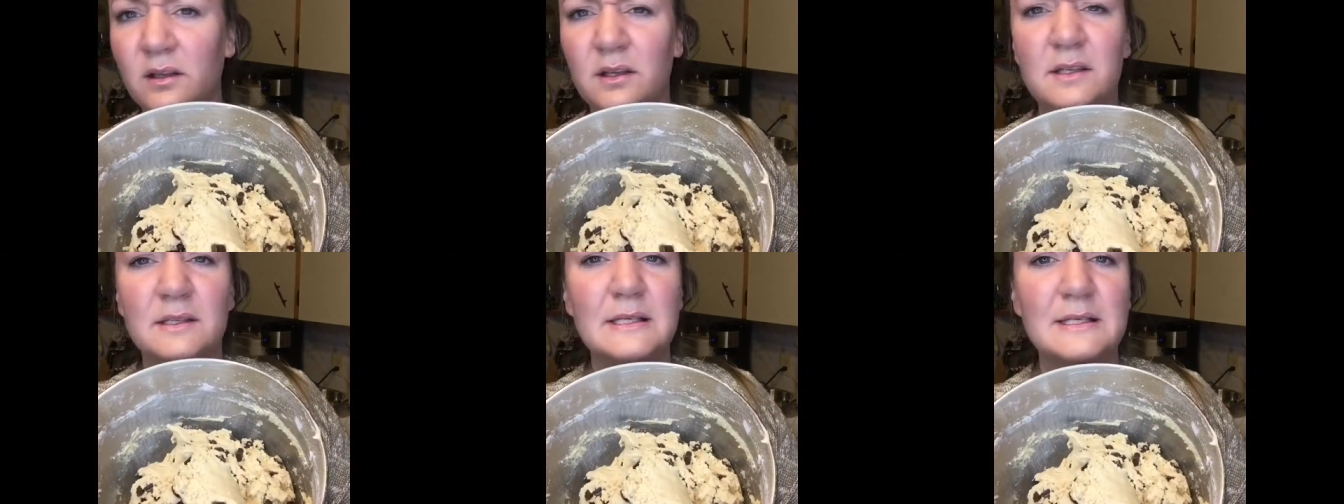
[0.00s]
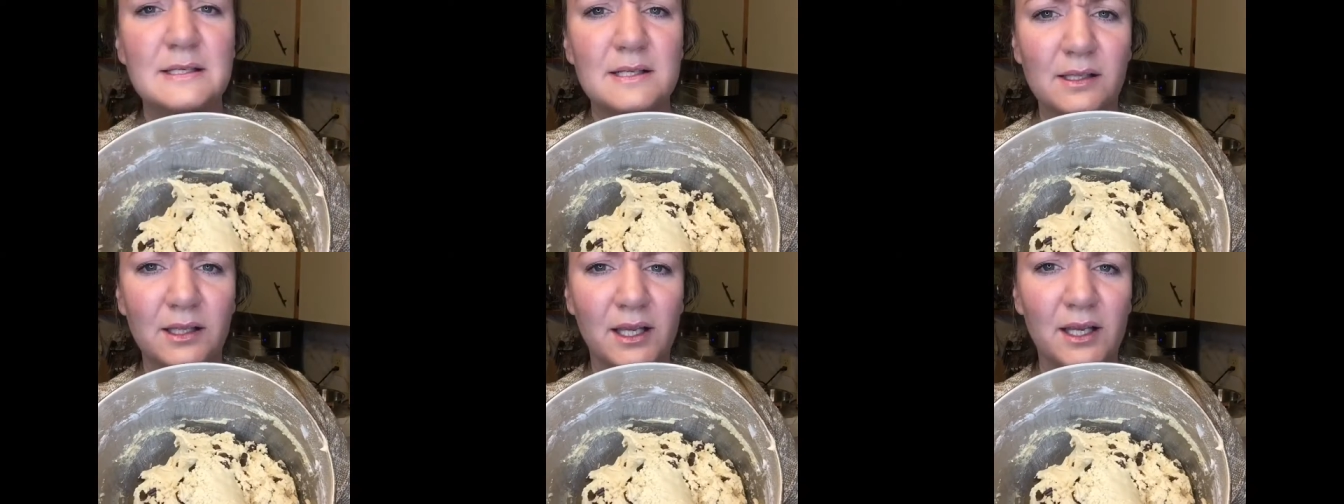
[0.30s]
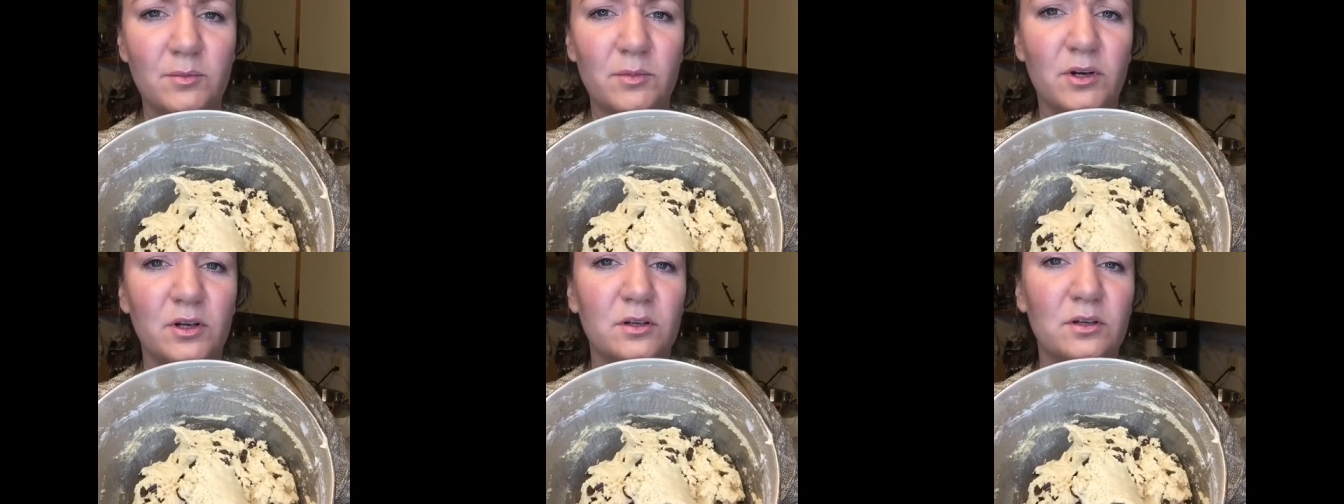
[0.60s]

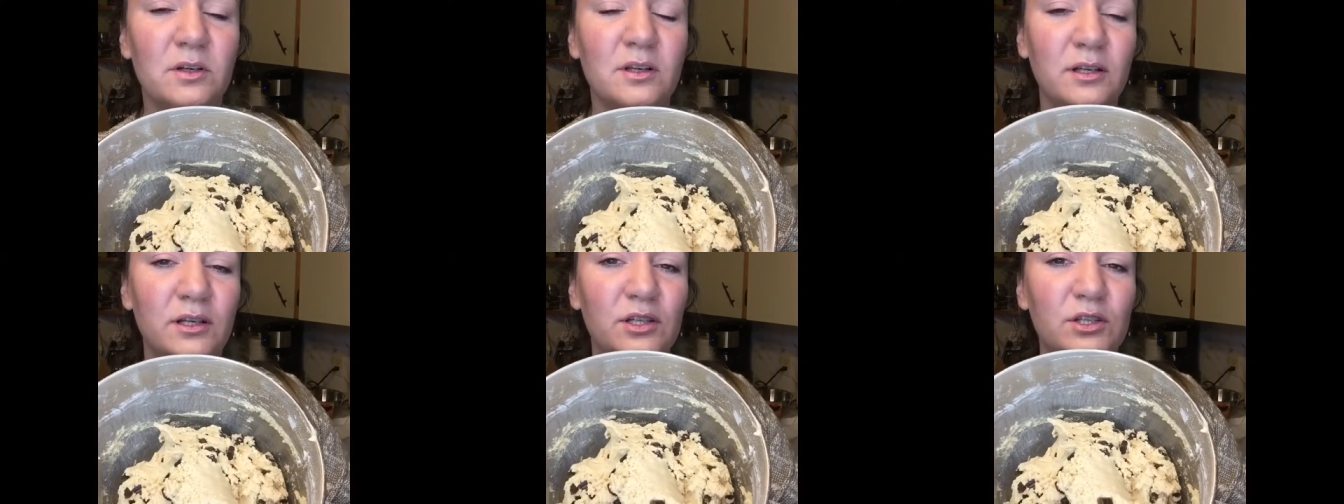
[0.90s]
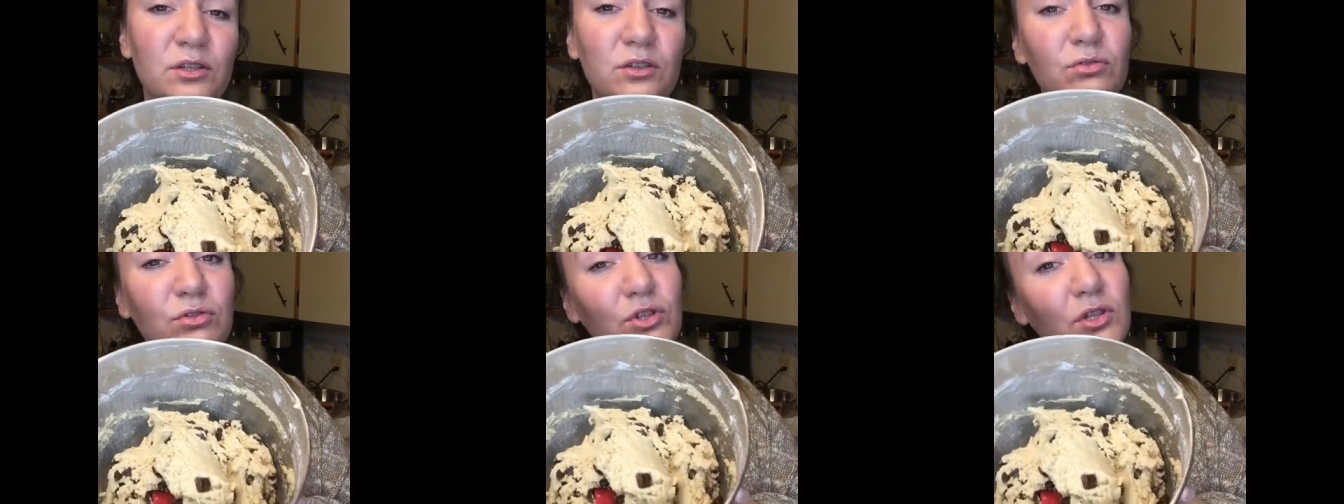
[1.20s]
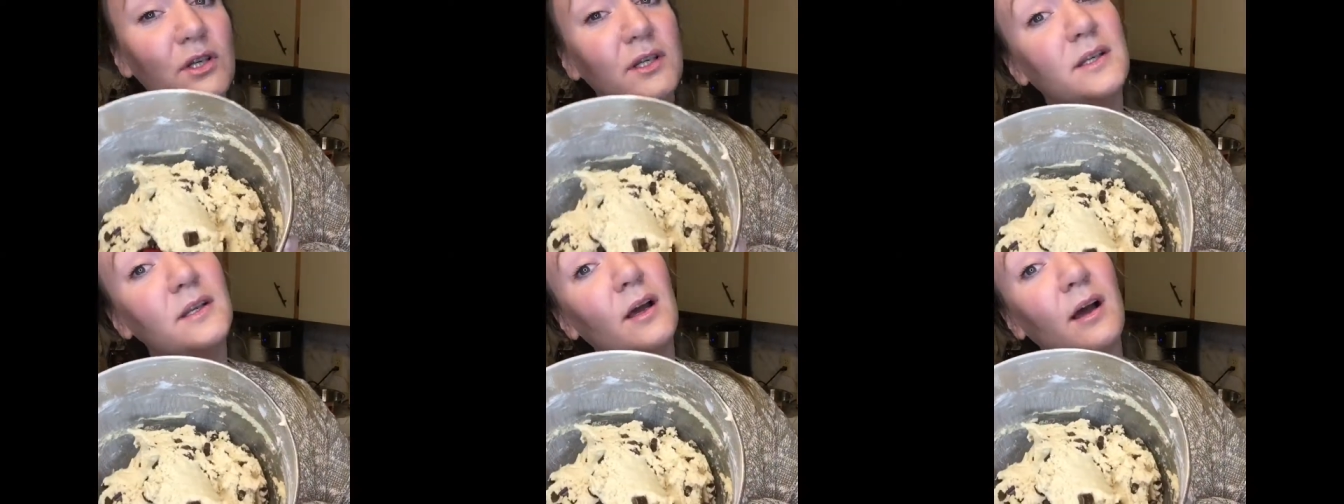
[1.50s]
Disclaimer, you
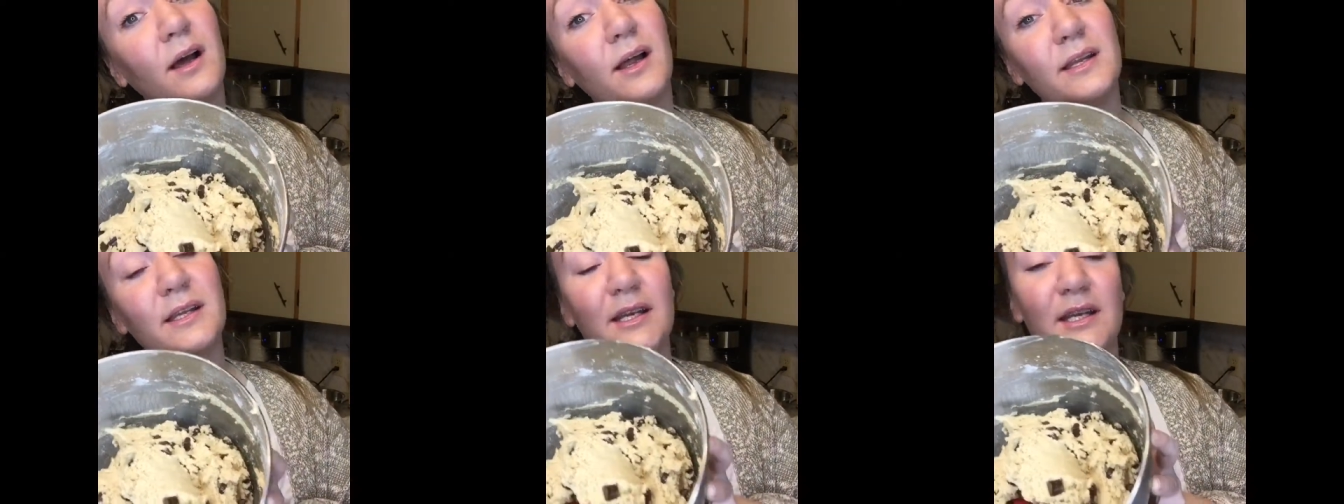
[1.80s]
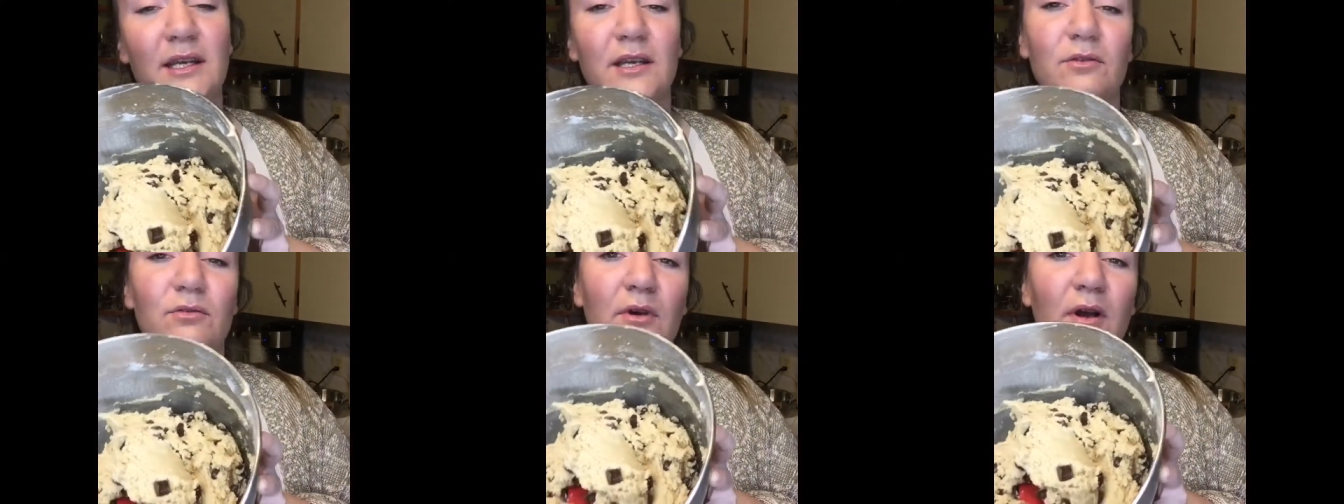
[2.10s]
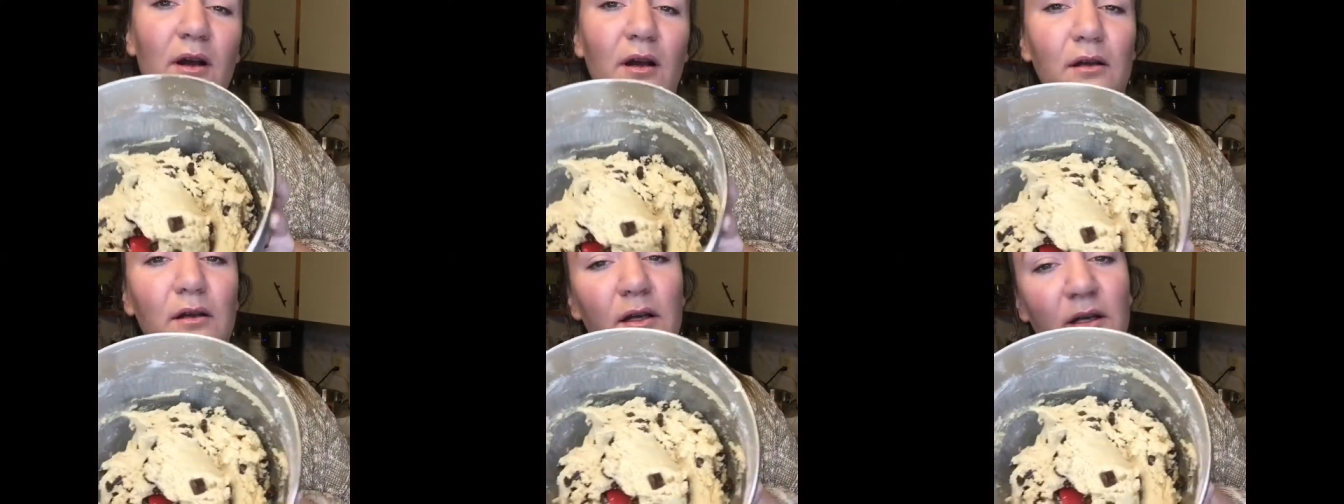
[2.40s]
should not eat
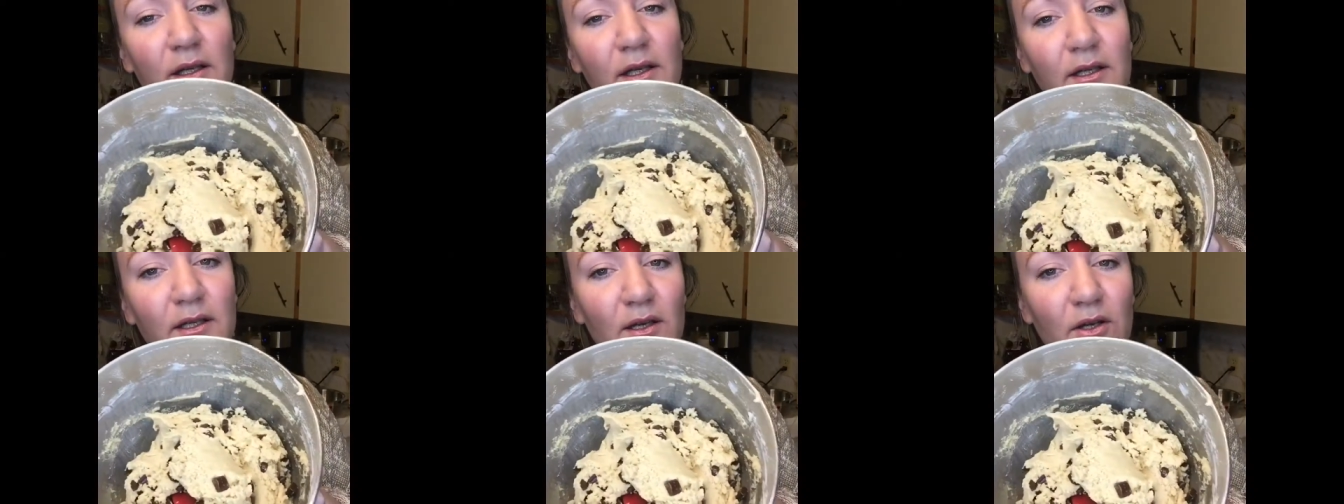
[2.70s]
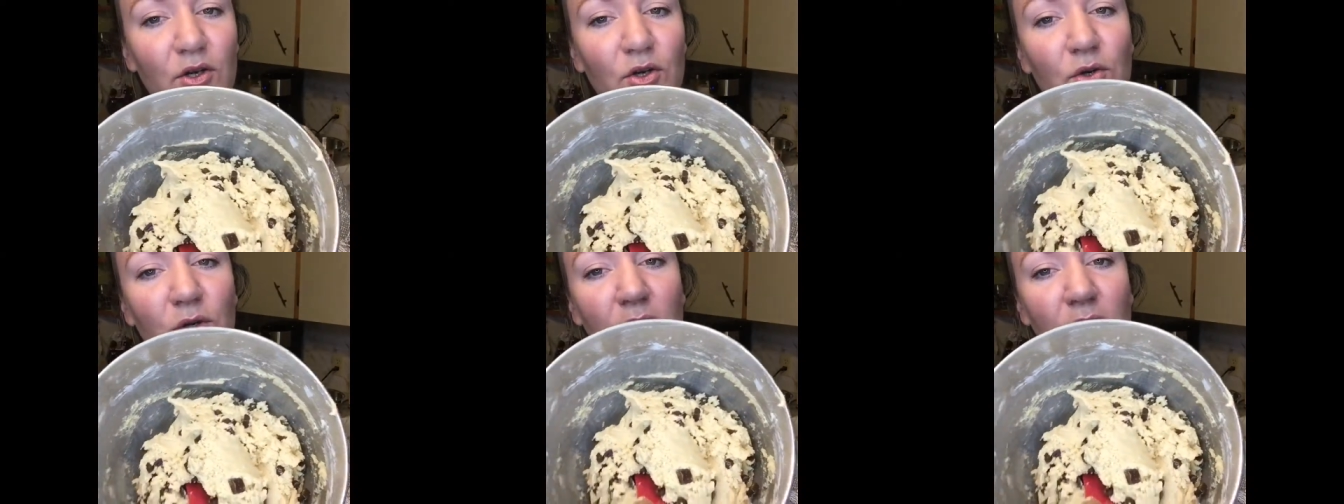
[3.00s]
raw cookie dough.